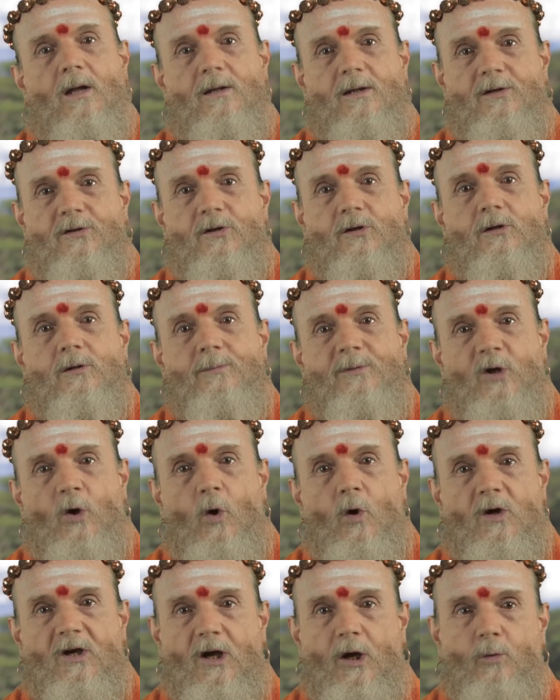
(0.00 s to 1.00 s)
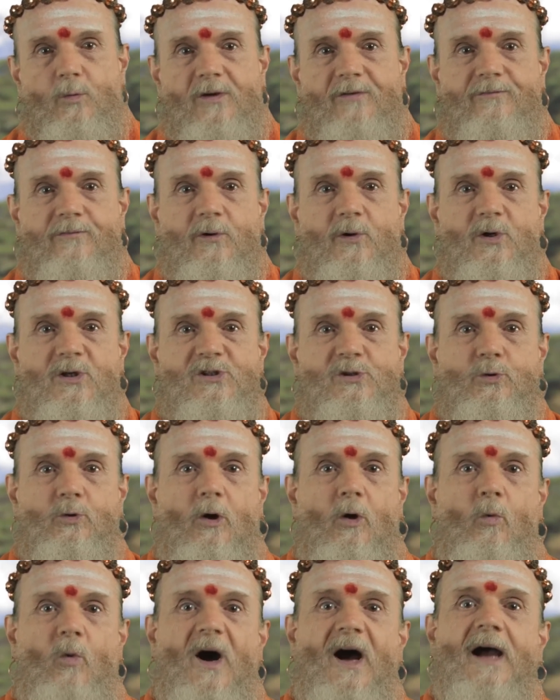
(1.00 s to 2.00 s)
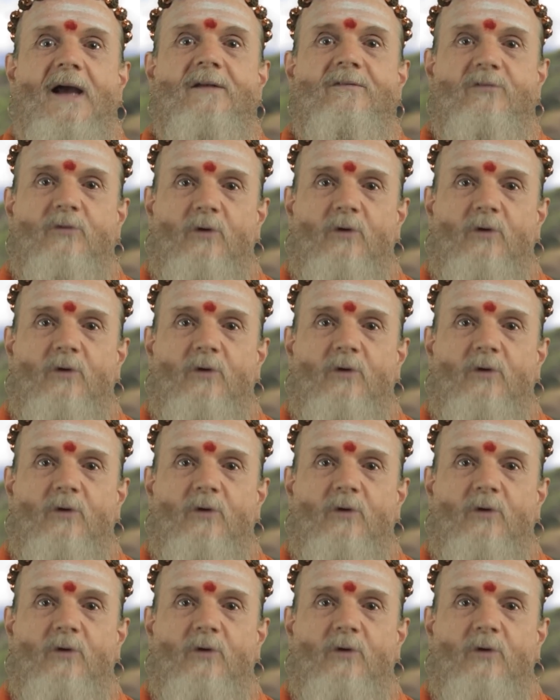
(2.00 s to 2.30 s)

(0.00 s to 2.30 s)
The term yoga refers to a wide